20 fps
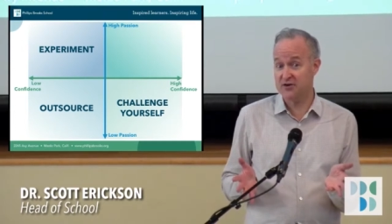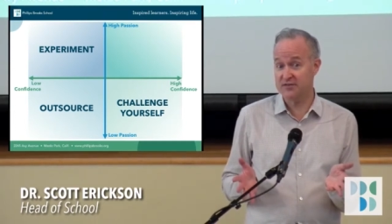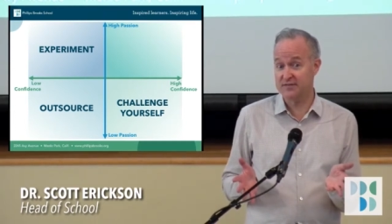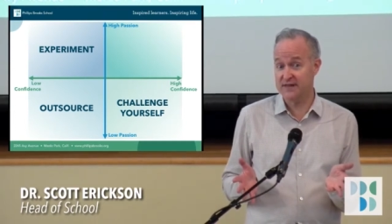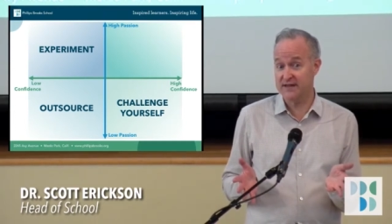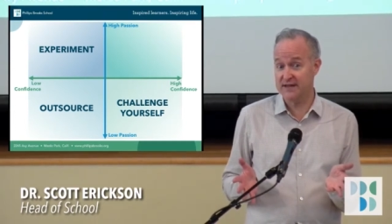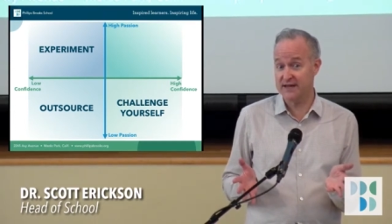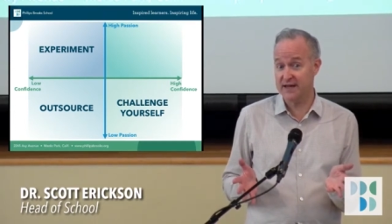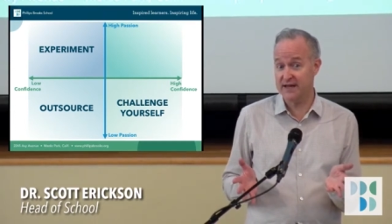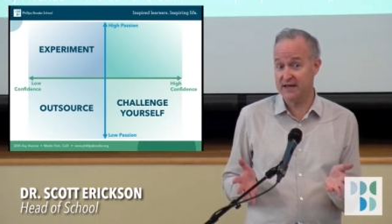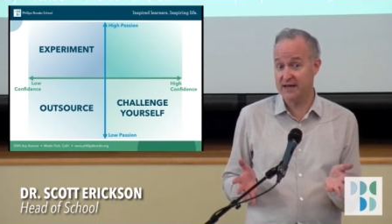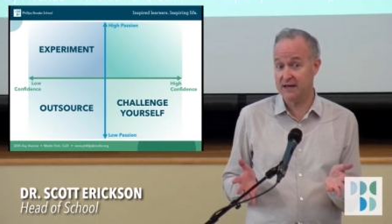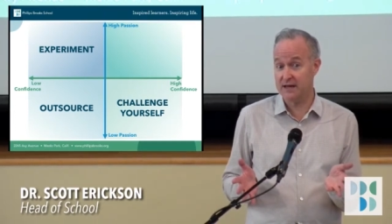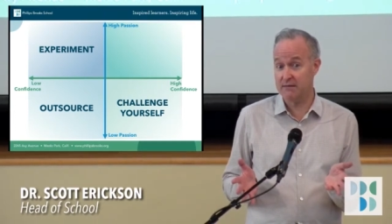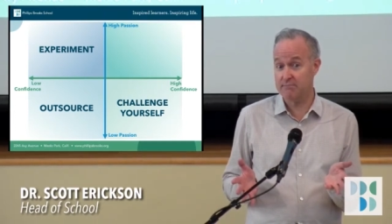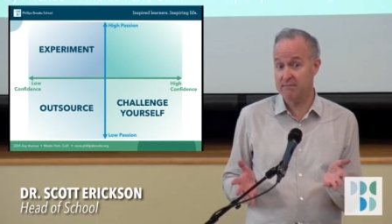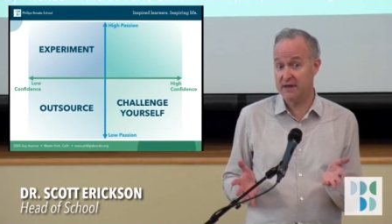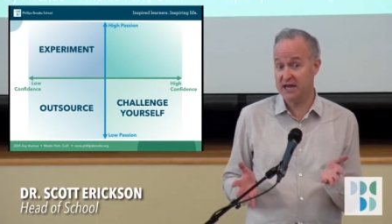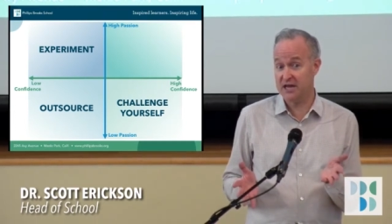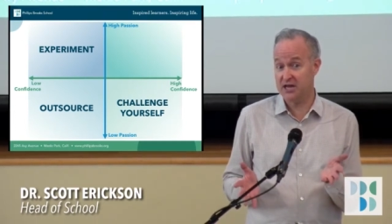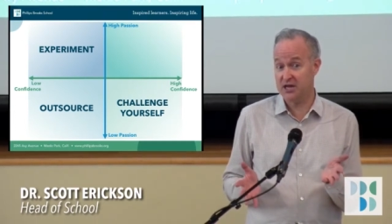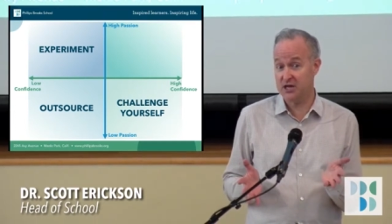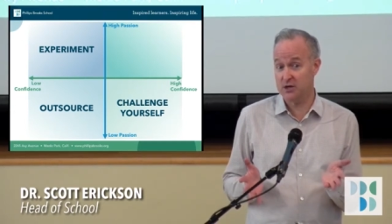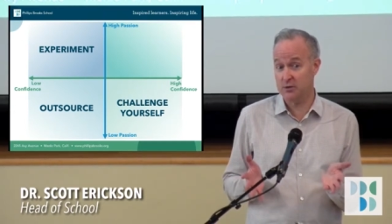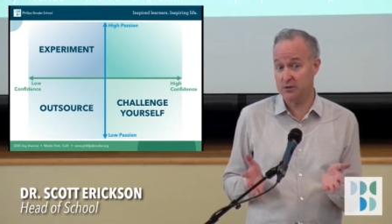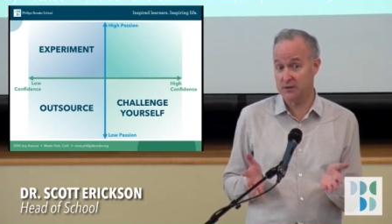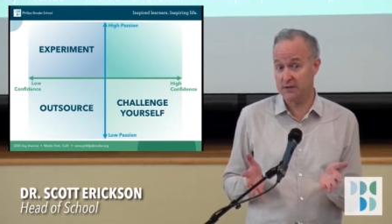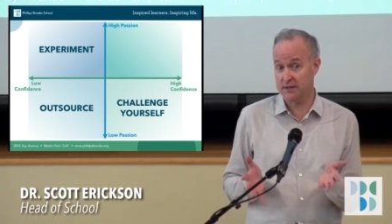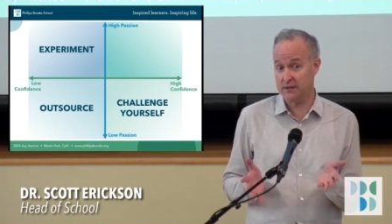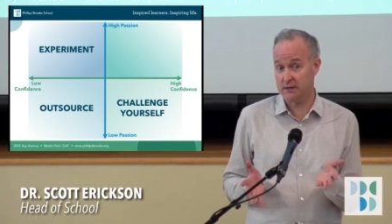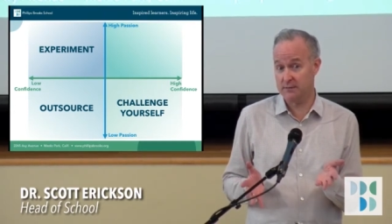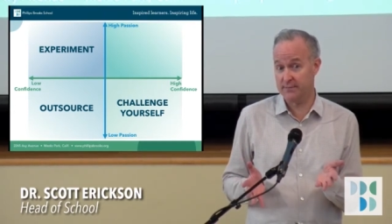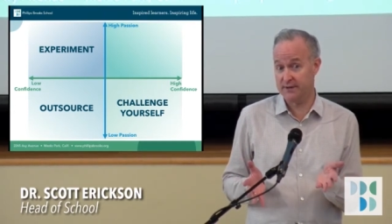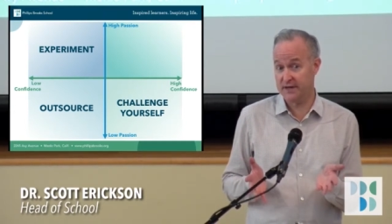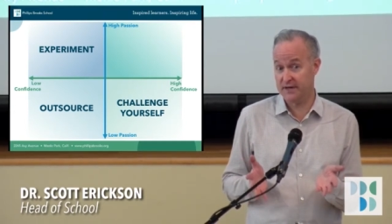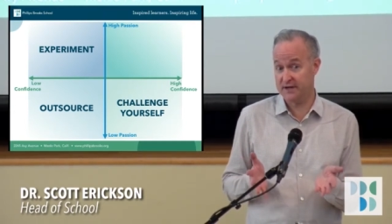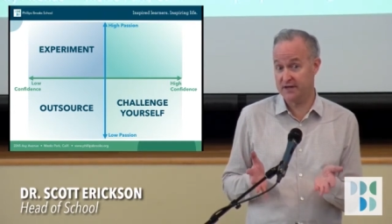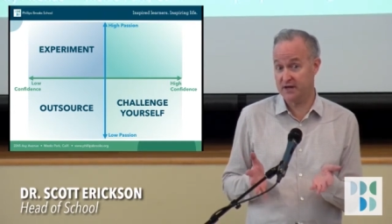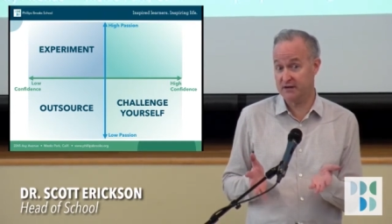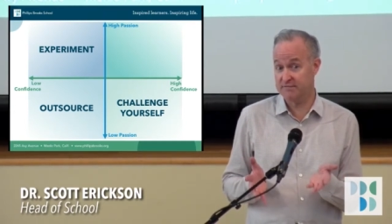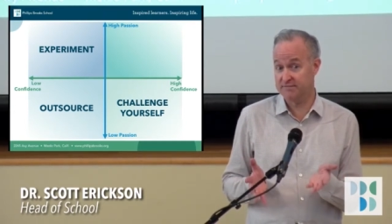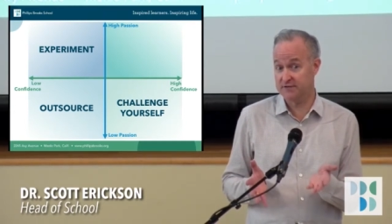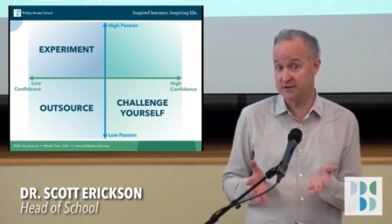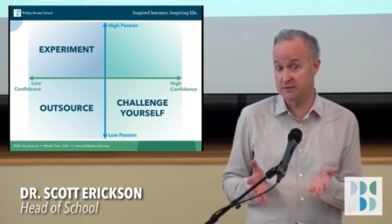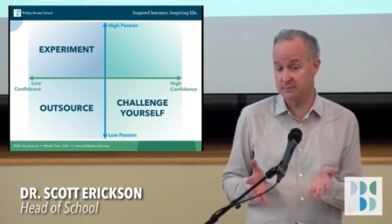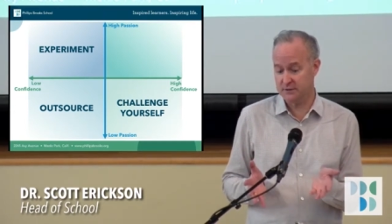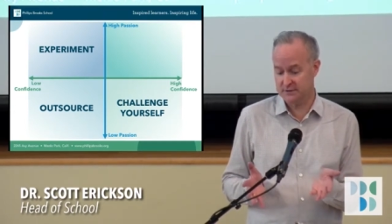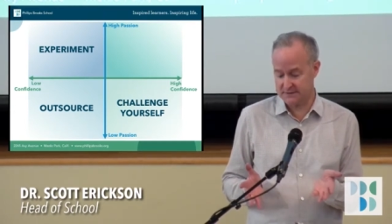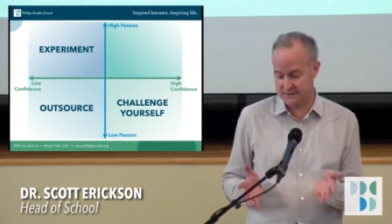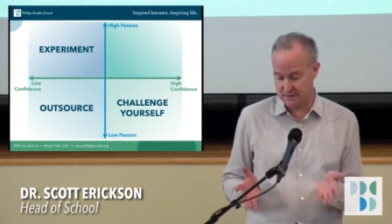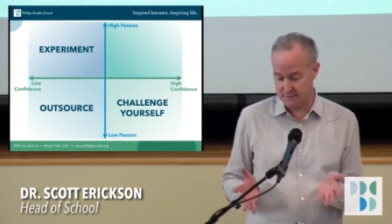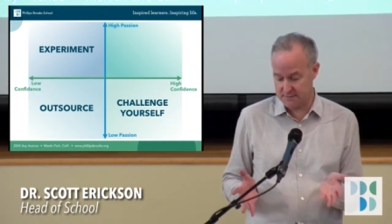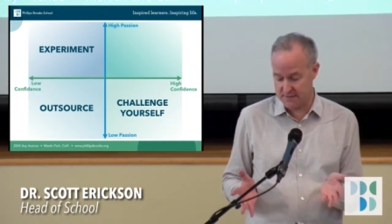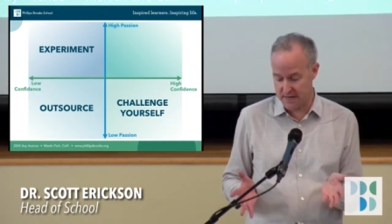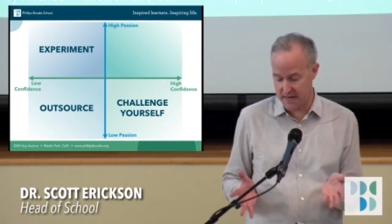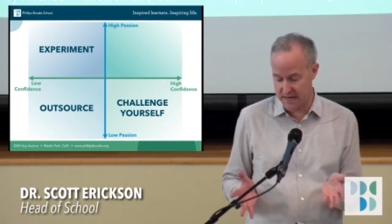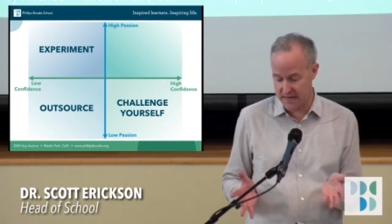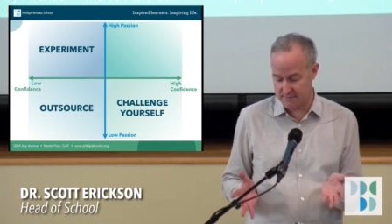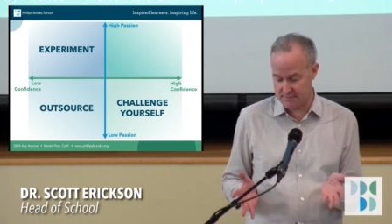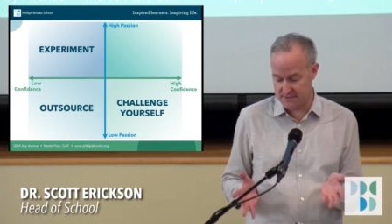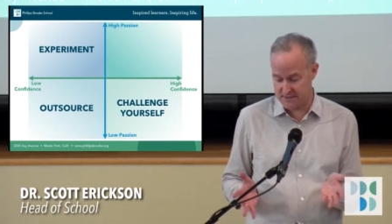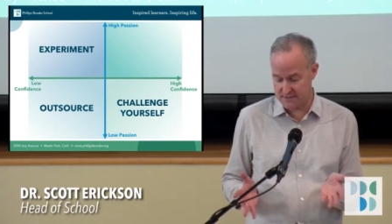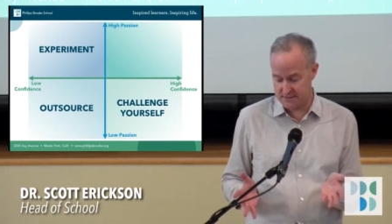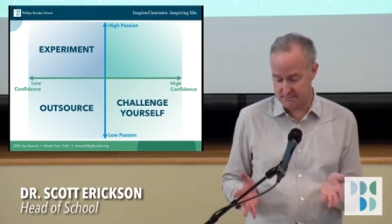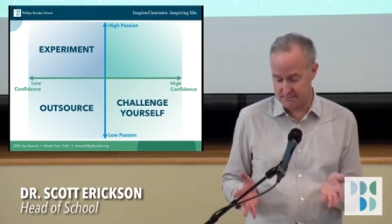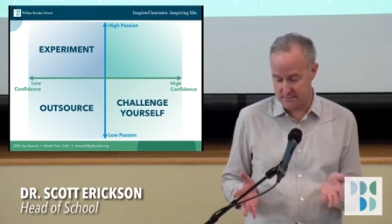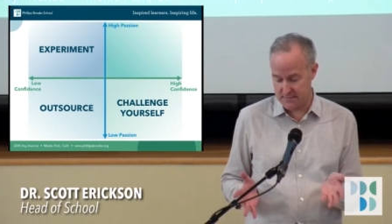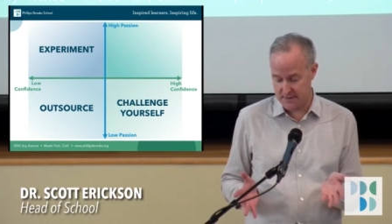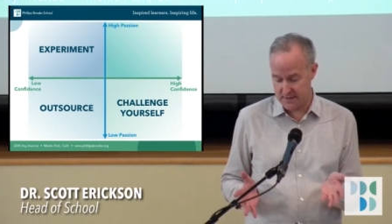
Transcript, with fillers: your thinking, making you a little bit uncomfortable sometimes.